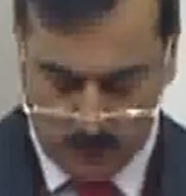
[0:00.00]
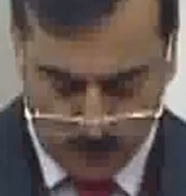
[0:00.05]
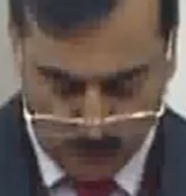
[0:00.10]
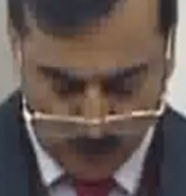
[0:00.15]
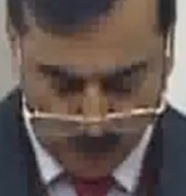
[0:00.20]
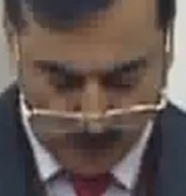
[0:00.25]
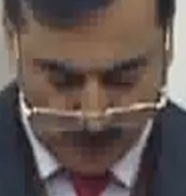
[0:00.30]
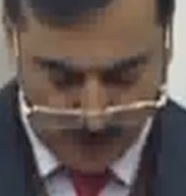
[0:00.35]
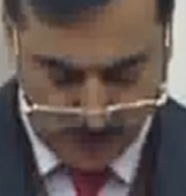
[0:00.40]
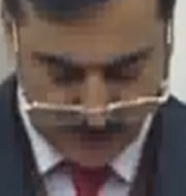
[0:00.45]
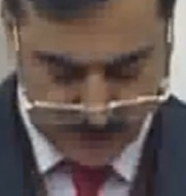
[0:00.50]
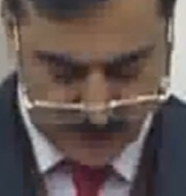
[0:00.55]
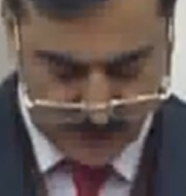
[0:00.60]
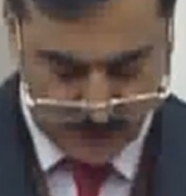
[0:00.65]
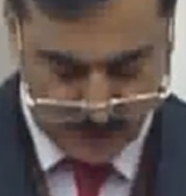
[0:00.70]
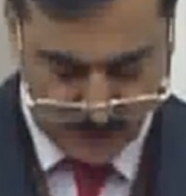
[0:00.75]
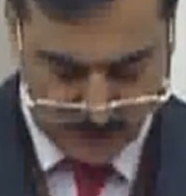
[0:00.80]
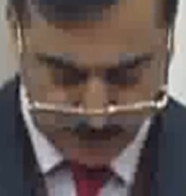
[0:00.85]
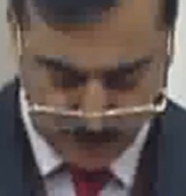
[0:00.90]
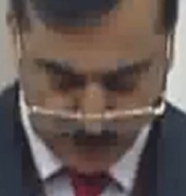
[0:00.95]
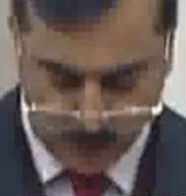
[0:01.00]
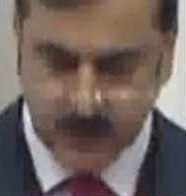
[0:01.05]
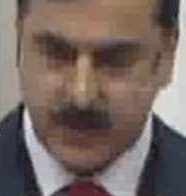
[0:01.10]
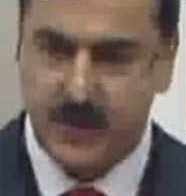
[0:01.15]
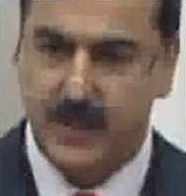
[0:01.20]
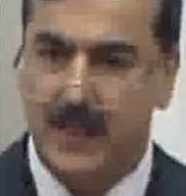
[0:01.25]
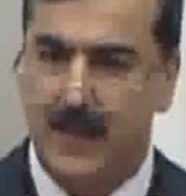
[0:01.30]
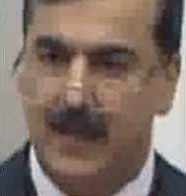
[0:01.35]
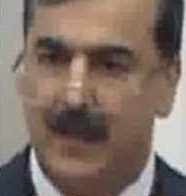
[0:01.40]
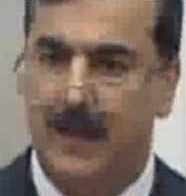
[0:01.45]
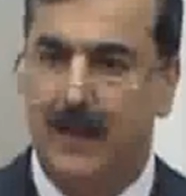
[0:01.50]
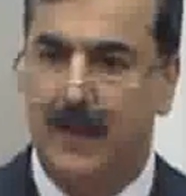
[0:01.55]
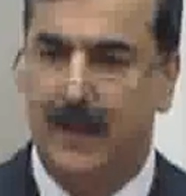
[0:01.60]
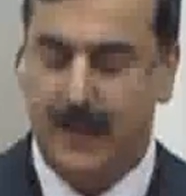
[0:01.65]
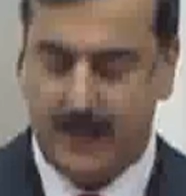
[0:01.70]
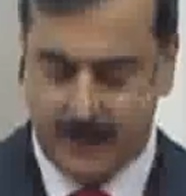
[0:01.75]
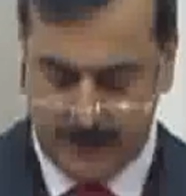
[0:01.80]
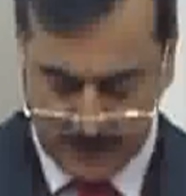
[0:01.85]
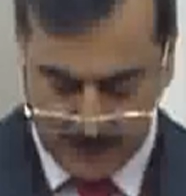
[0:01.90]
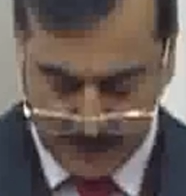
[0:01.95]
who was spiritual
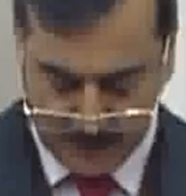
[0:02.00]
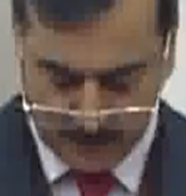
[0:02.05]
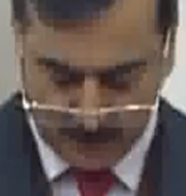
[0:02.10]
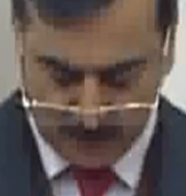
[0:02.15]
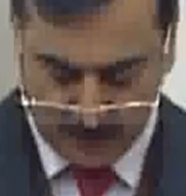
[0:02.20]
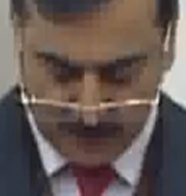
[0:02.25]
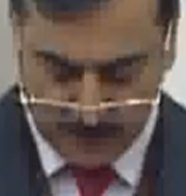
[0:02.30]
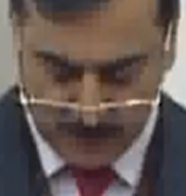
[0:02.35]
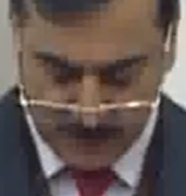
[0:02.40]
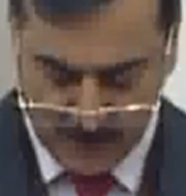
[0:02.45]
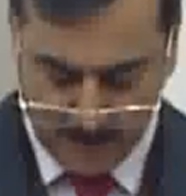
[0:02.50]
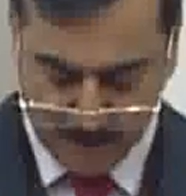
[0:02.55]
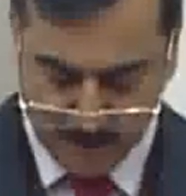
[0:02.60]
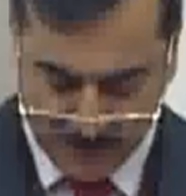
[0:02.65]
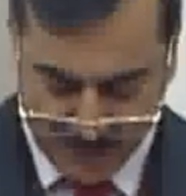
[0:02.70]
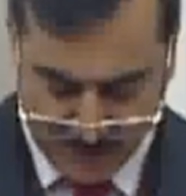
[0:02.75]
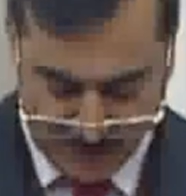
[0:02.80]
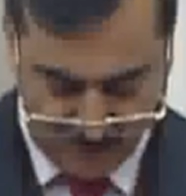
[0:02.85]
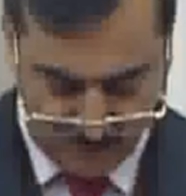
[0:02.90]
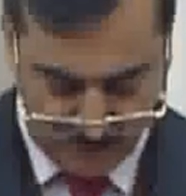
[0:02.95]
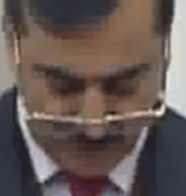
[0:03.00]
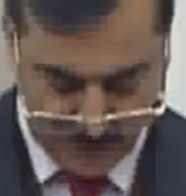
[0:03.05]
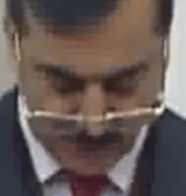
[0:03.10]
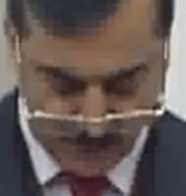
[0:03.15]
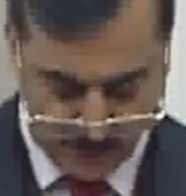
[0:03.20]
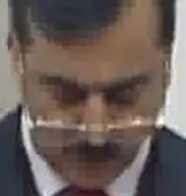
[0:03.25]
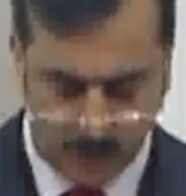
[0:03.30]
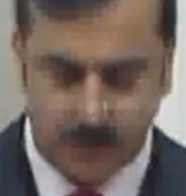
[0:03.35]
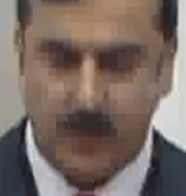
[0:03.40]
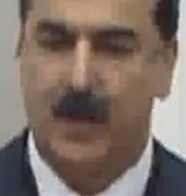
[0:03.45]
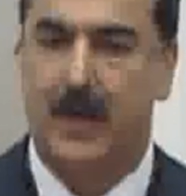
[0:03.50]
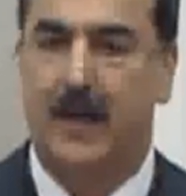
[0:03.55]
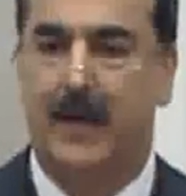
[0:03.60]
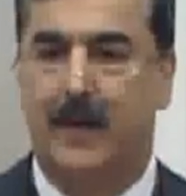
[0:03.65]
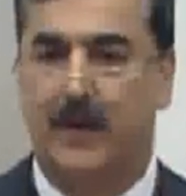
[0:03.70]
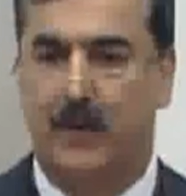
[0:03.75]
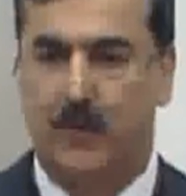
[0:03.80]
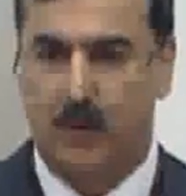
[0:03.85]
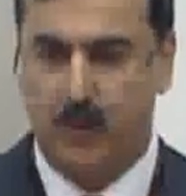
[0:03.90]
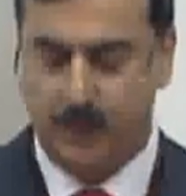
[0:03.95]
heir in many ways to
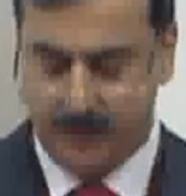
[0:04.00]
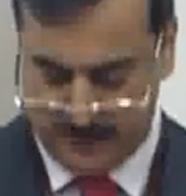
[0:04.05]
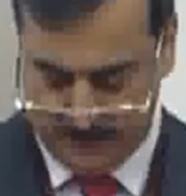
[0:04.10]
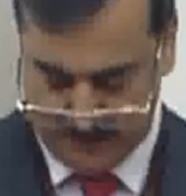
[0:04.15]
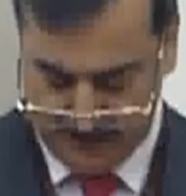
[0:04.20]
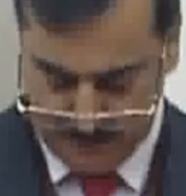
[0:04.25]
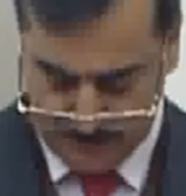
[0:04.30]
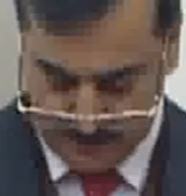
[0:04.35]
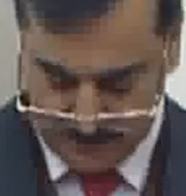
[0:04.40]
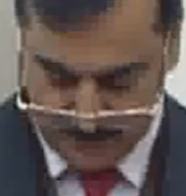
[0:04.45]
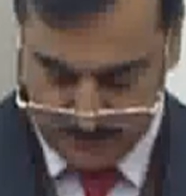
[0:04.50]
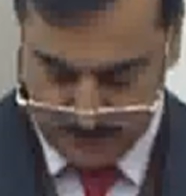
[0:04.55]
Maulana Rumi.